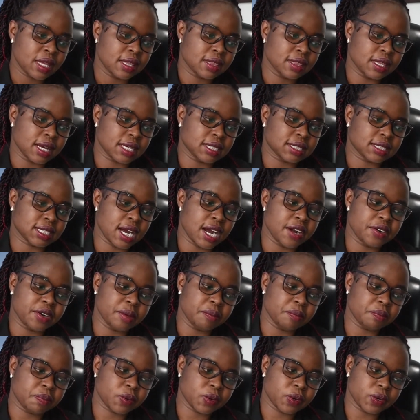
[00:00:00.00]
that are
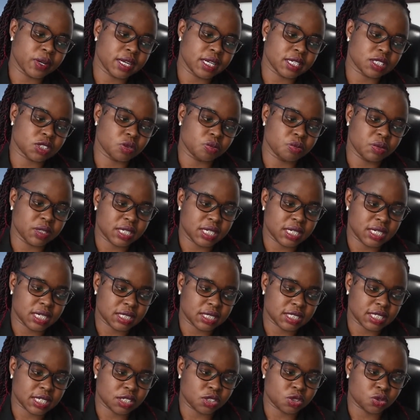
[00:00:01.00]
employers
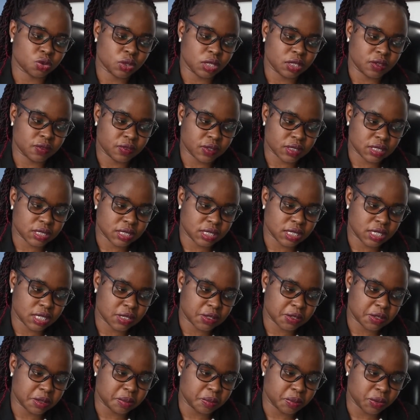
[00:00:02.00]
obligated to
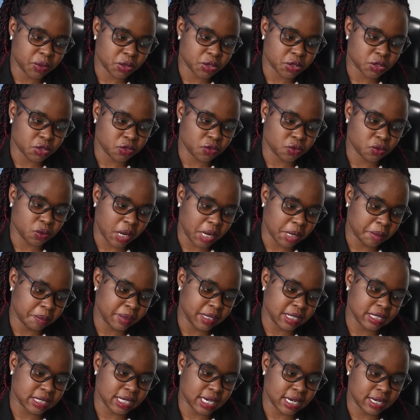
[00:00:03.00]
investigate reports of
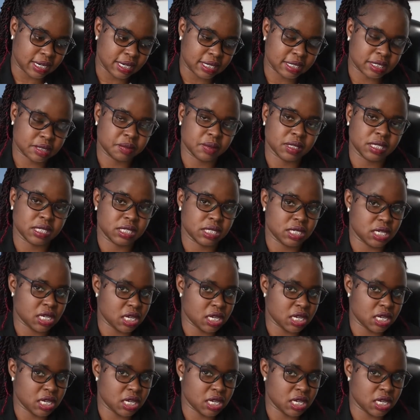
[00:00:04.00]
workplace harassment?